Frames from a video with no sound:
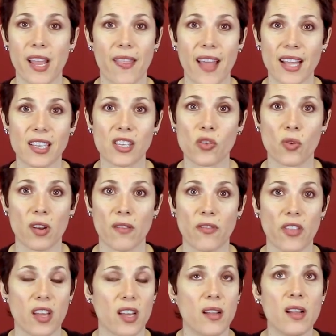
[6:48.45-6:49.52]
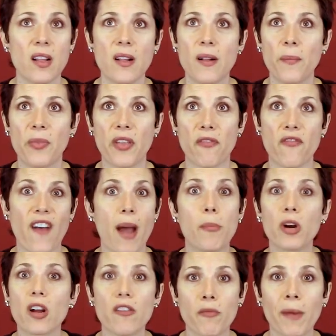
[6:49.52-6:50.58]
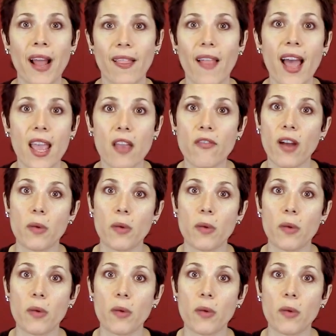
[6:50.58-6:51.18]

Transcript: and that's sort of the, the fabric of my life.